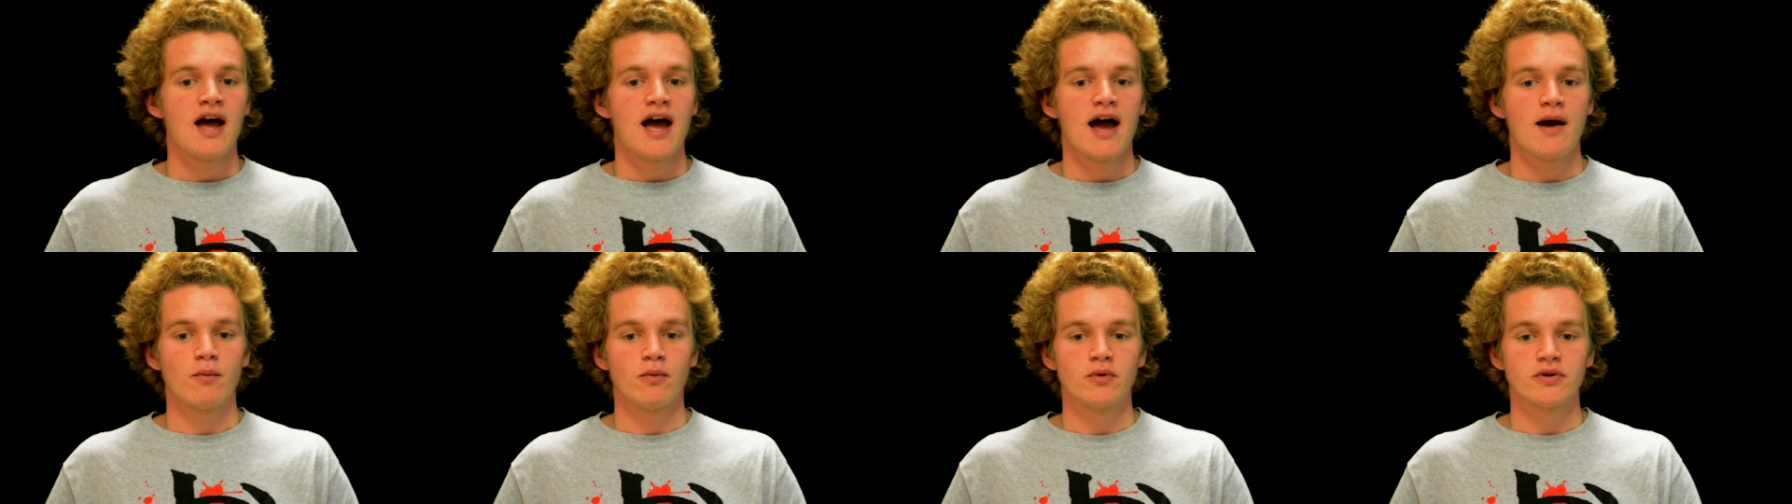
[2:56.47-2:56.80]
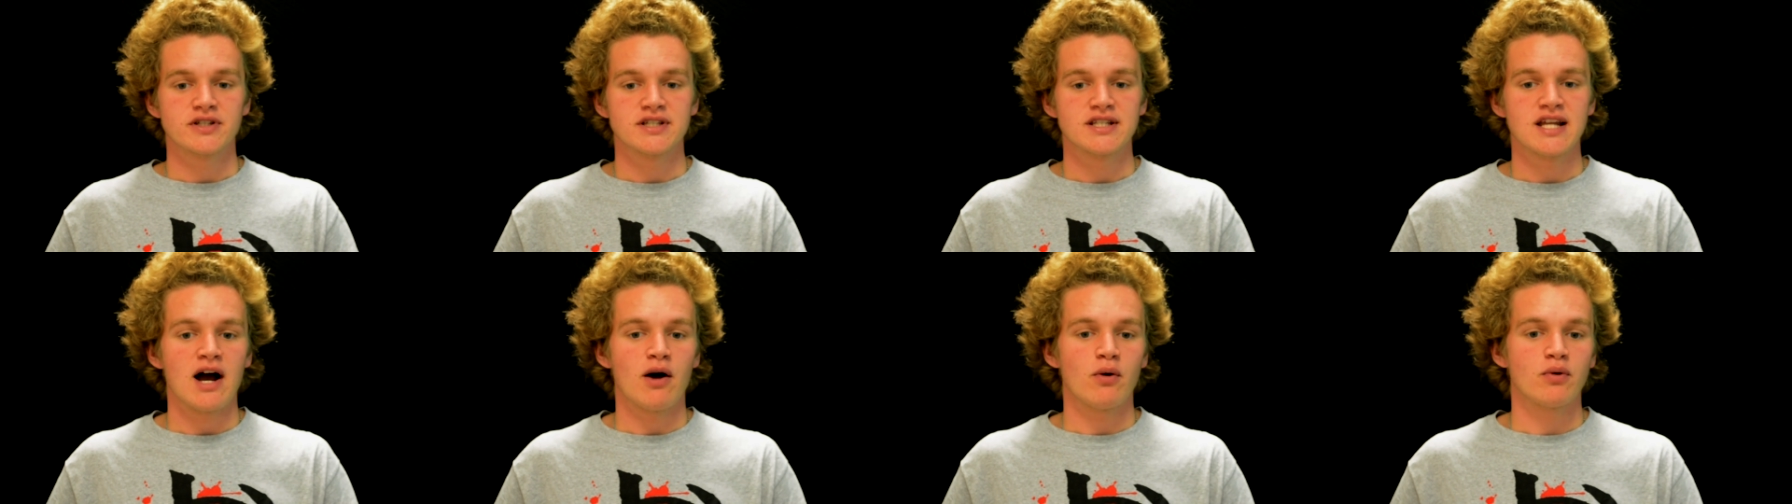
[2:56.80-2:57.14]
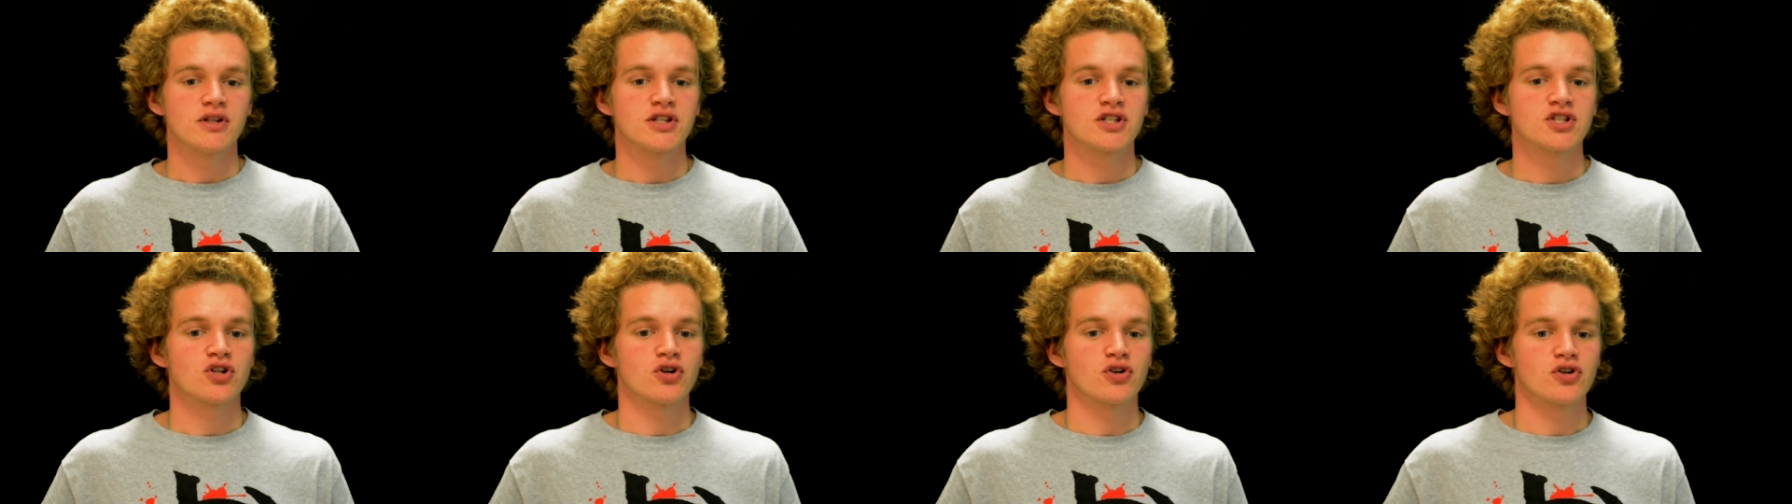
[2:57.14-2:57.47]
and was now
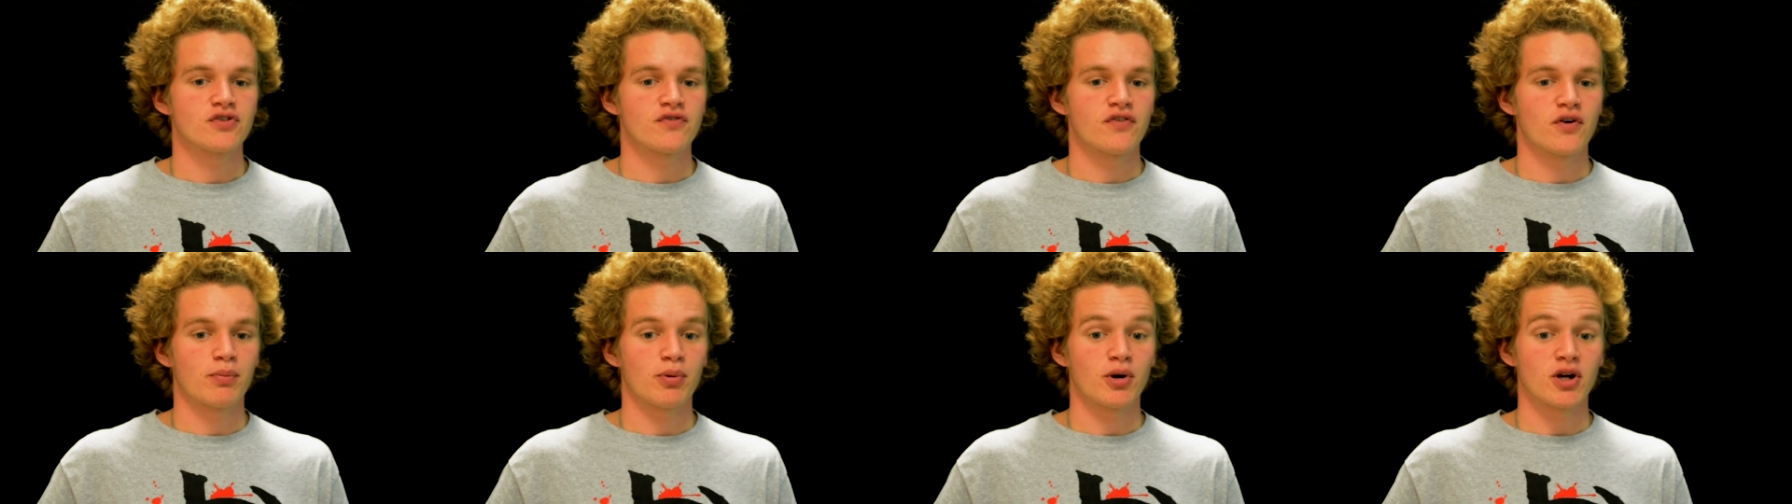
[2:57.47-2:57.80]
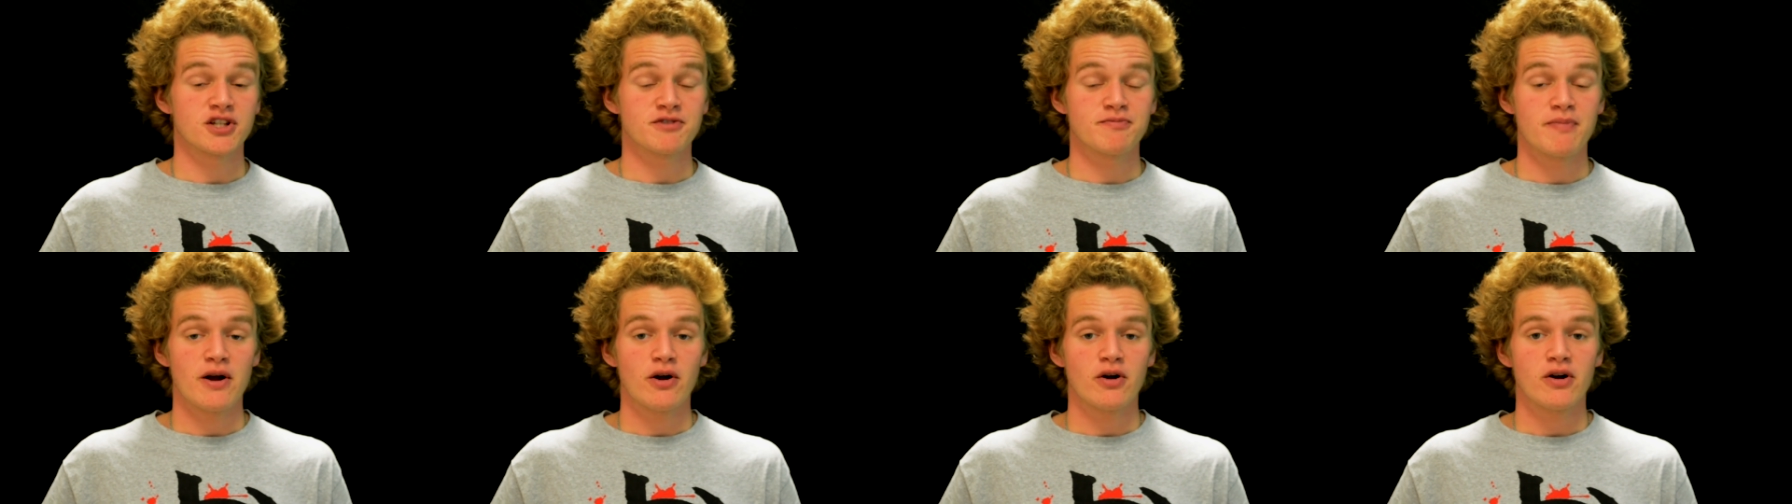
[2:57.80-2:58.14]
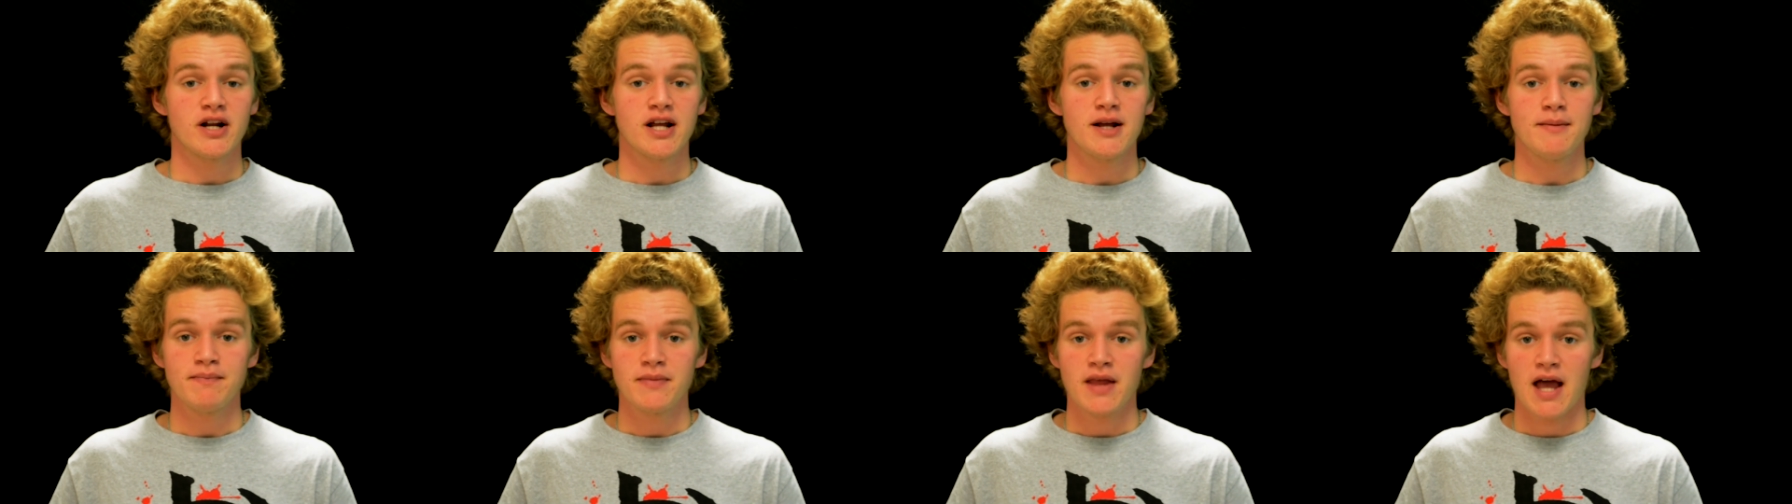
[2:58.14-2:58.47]
in search for
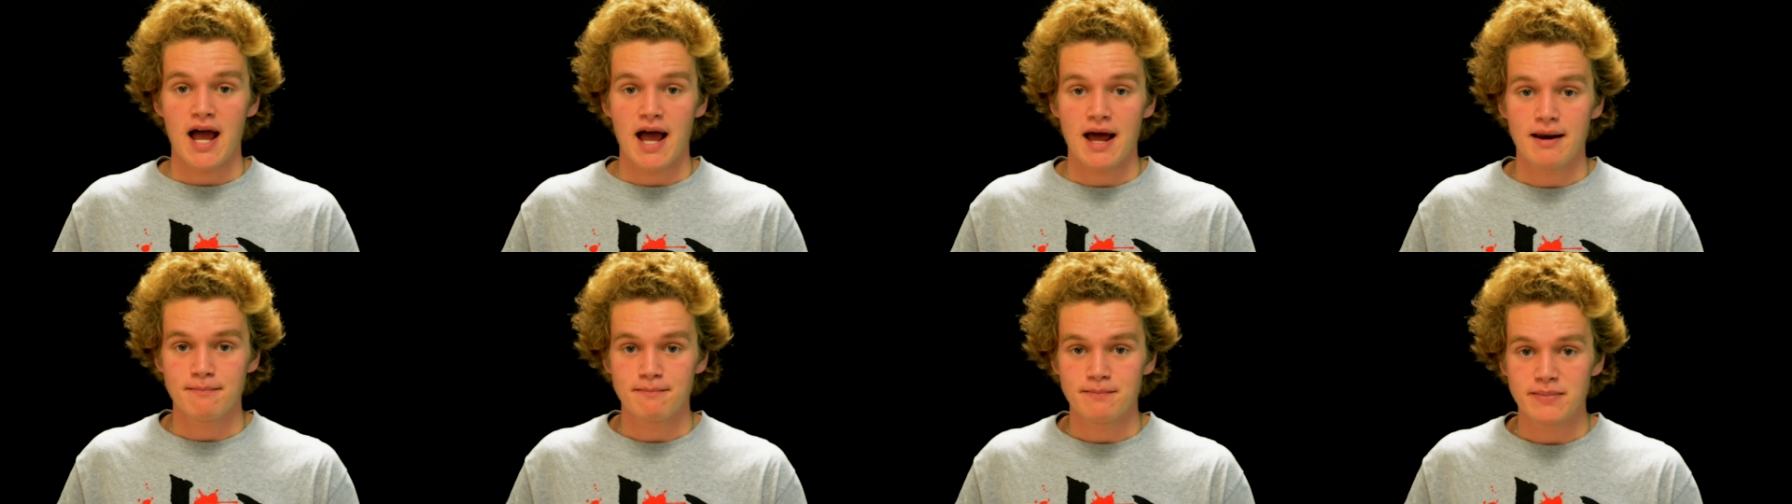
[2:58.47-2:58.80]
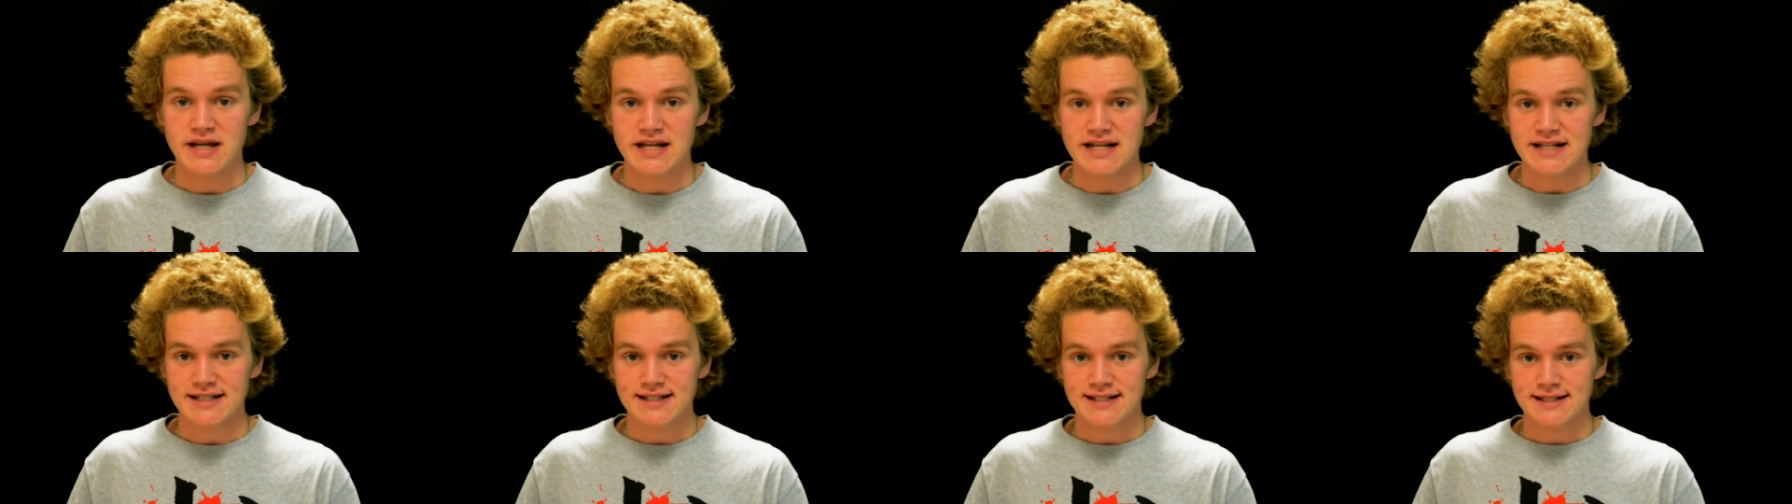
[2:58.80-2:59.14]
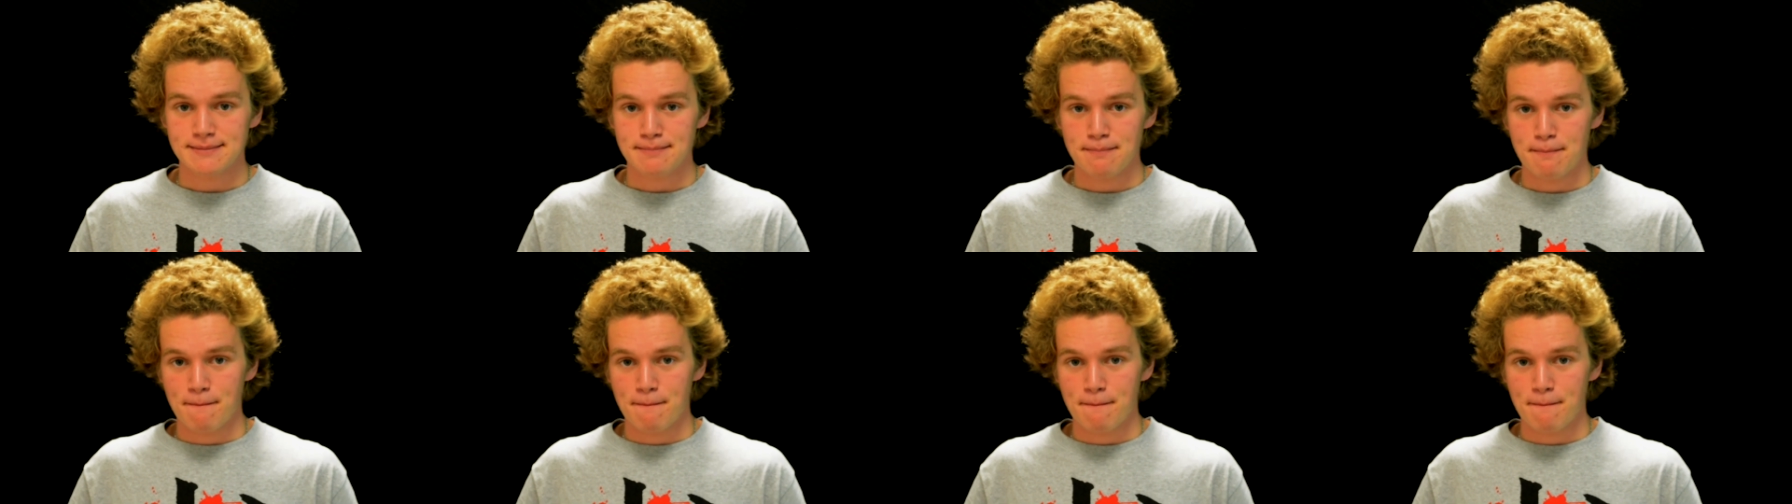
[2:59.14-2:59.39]
prosperity and peace.